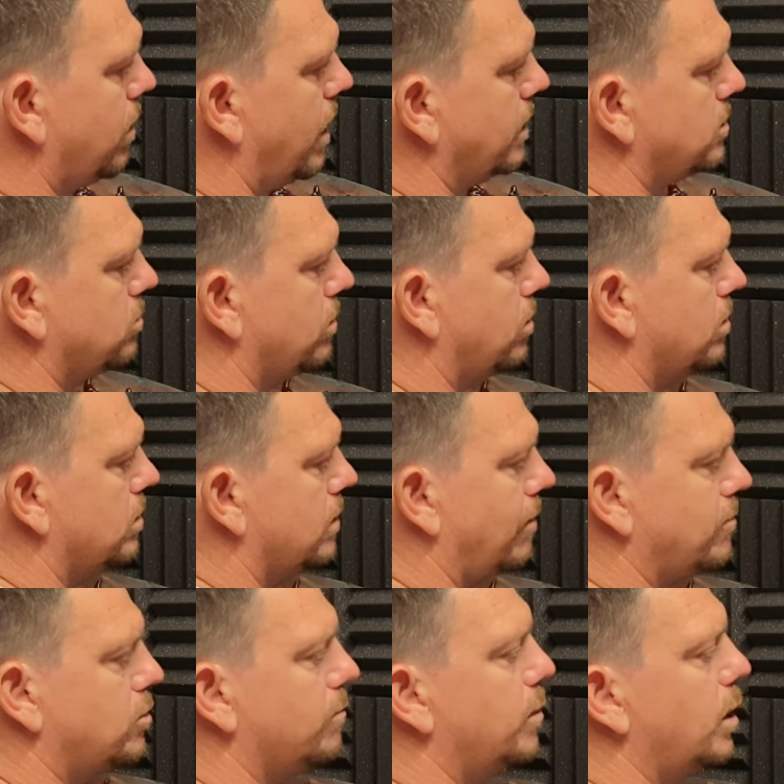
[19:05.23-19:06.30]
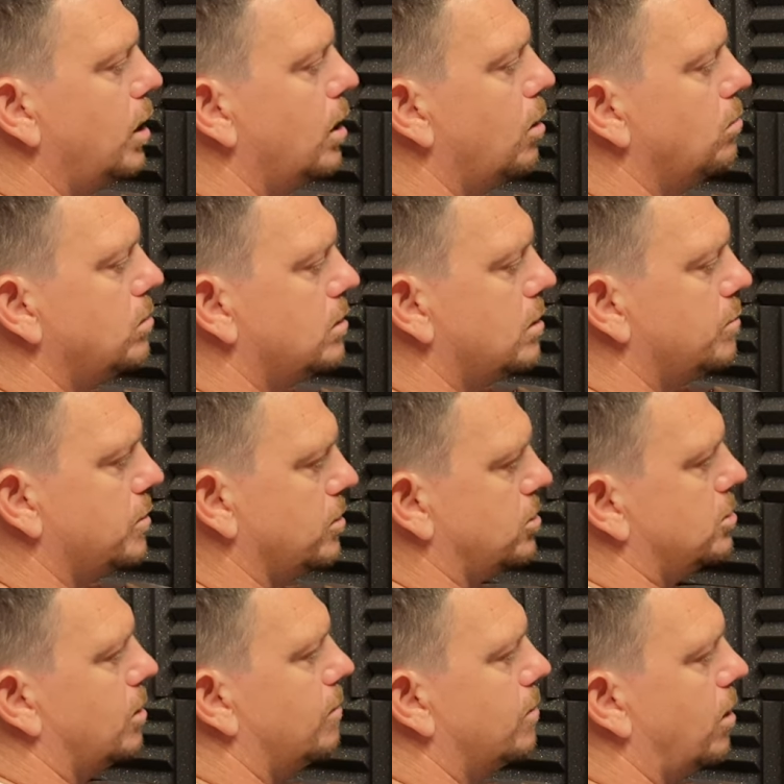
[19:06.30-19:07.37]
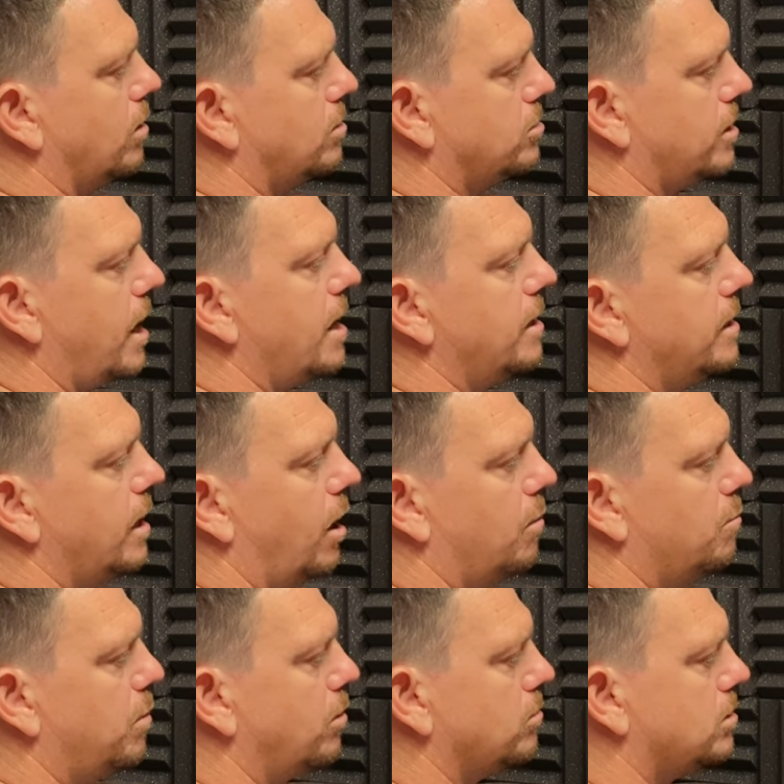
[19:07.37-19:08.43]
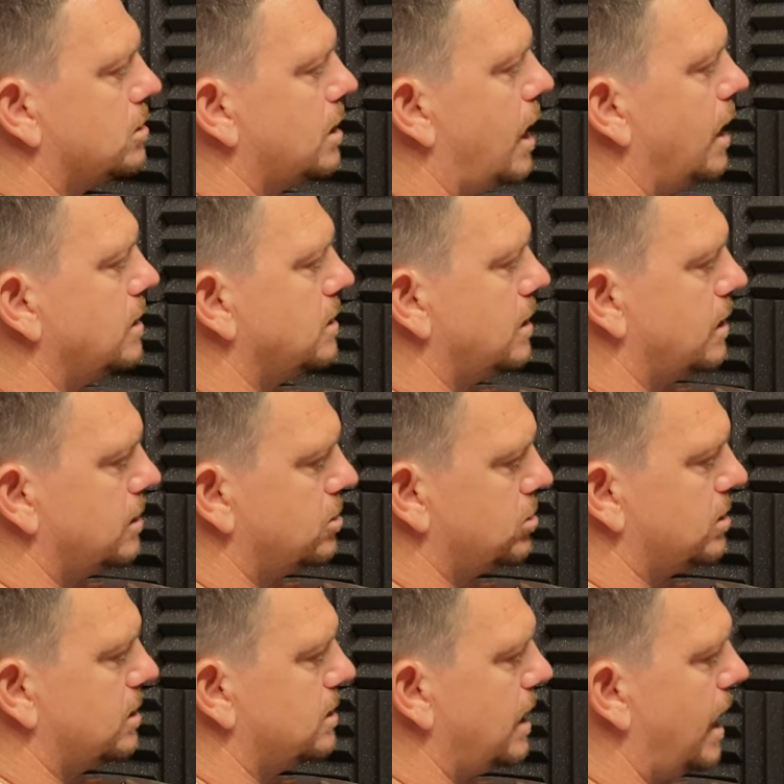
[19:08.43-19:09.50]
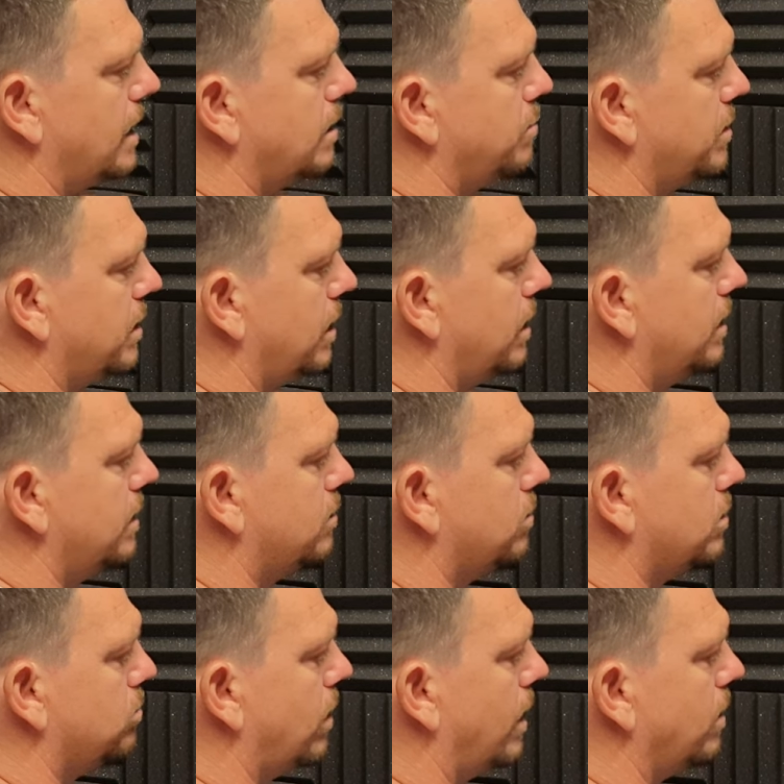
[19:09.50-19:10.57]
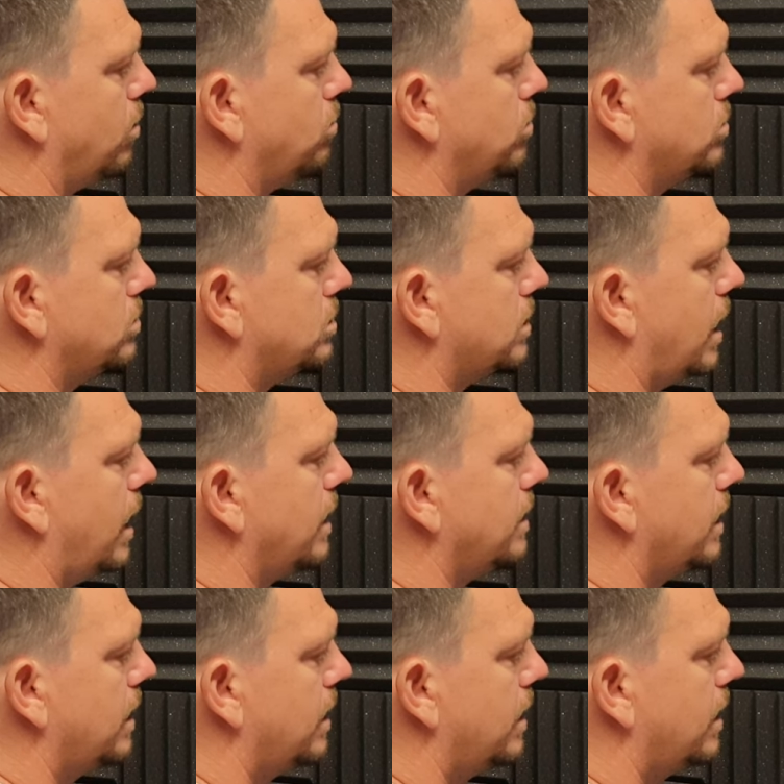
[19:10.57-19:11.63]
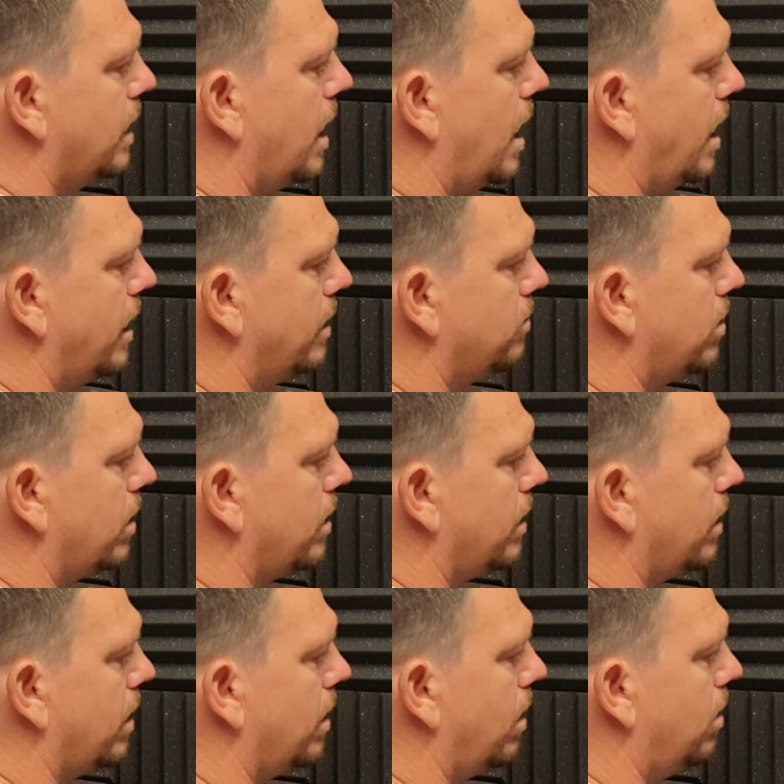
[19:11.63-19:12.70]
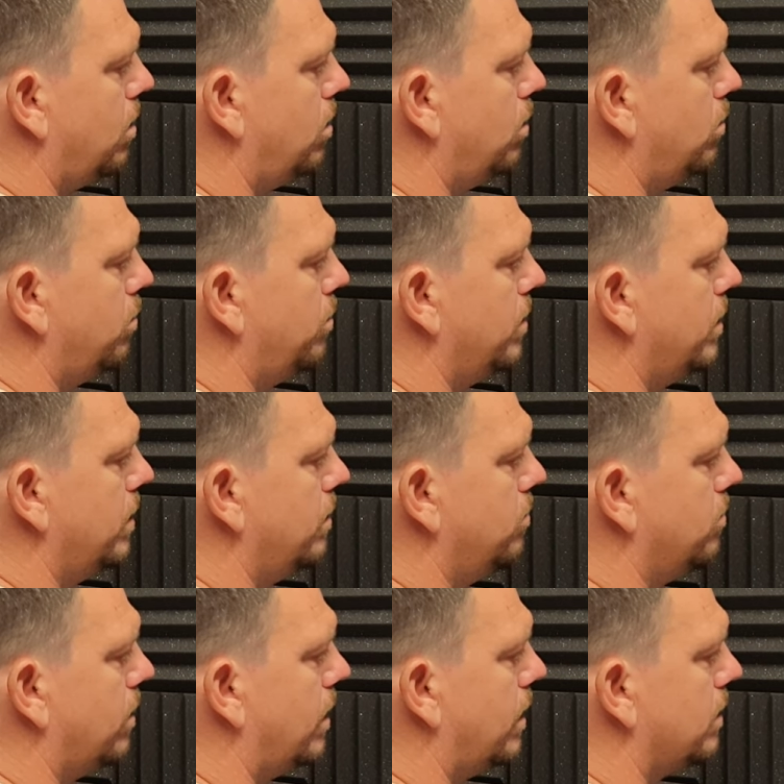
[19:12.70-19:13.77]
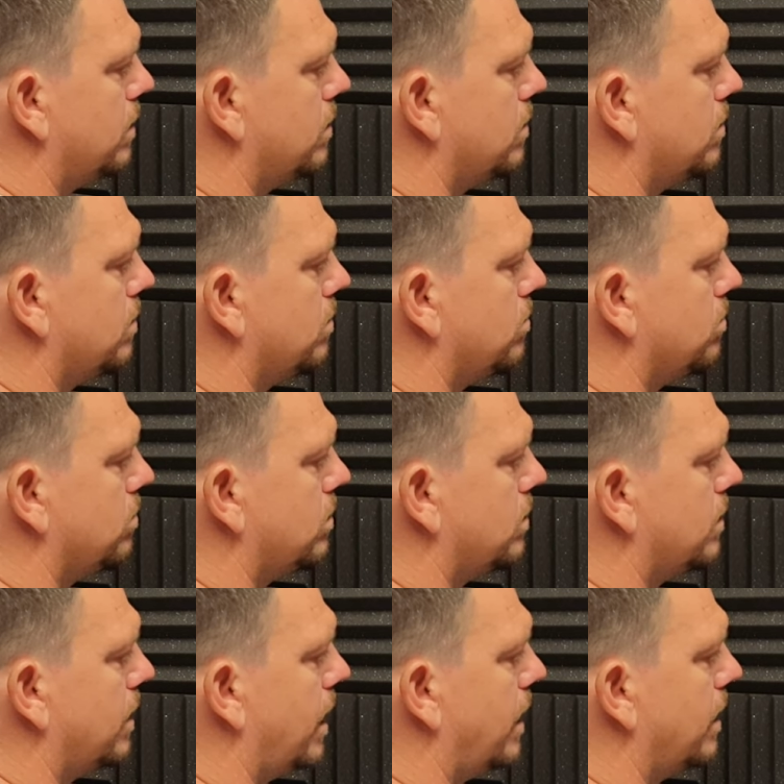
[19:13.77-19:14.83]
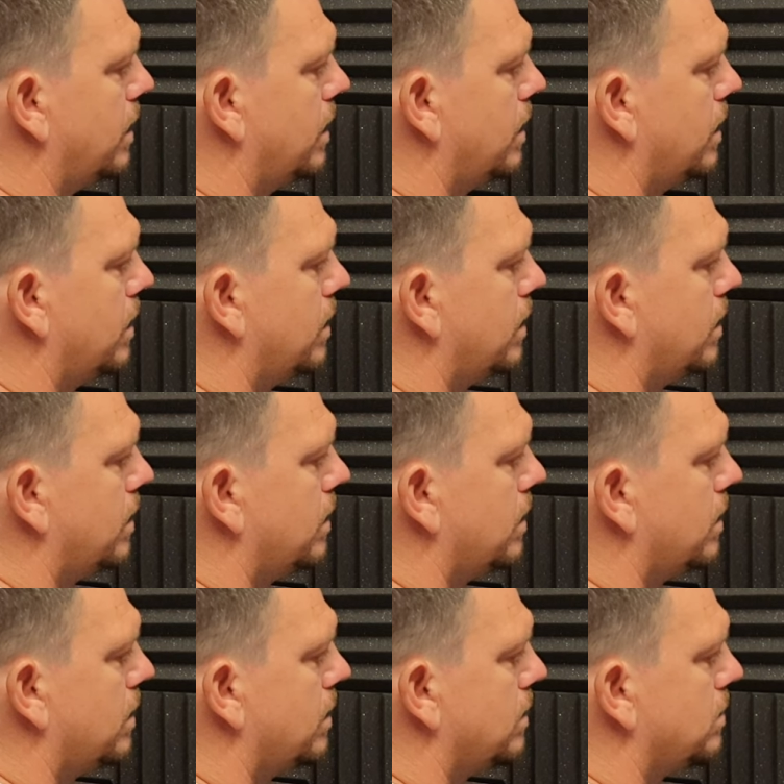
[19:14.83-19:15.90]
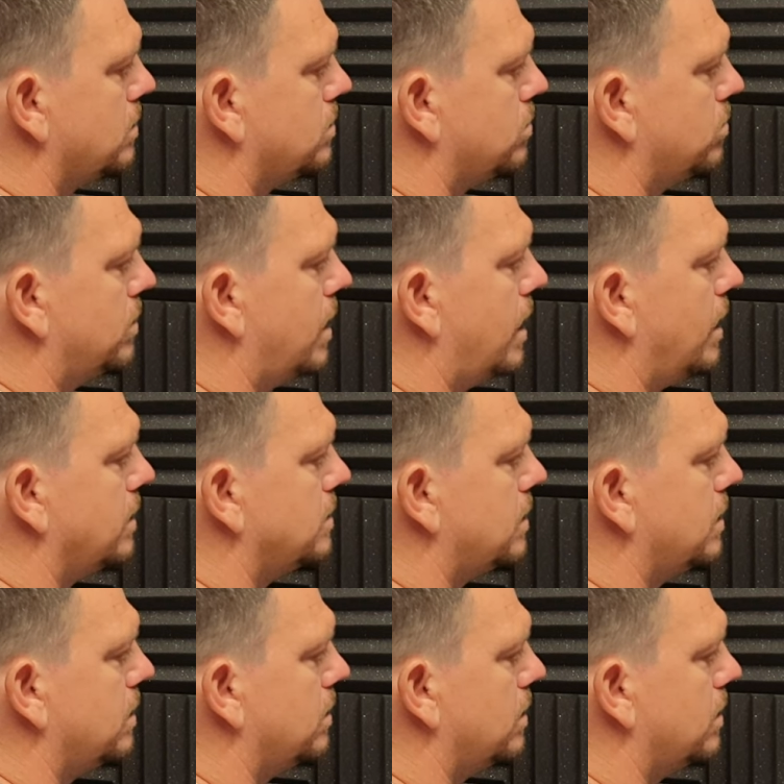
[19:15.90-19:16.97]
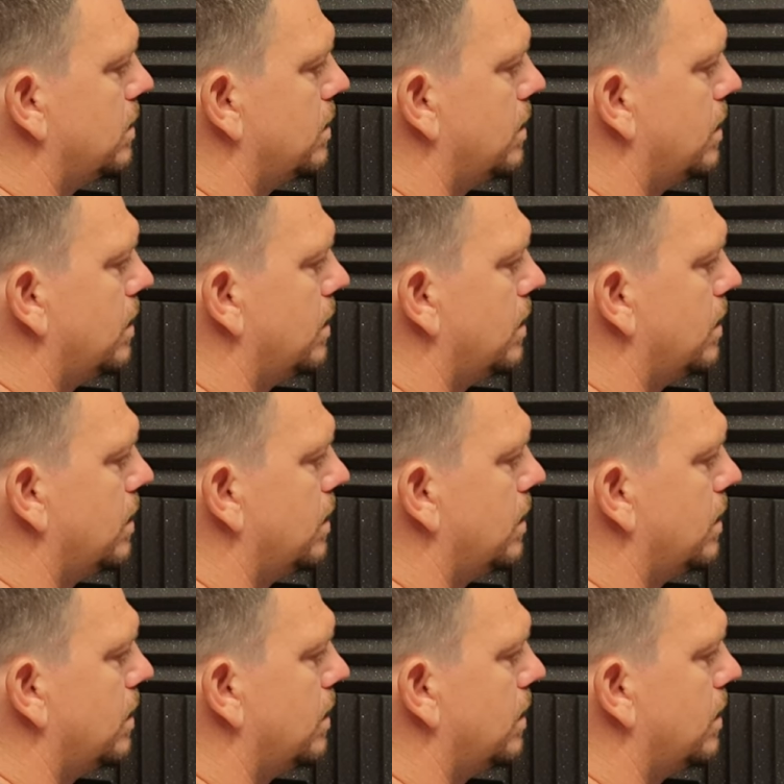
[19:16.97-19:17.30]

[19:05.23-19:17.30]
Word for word: white. So I've got, I've double loaded the brush. So I've got grey on both sides, and then just a tiny bit of liquid white on one side, and all being well, we'll get some nice little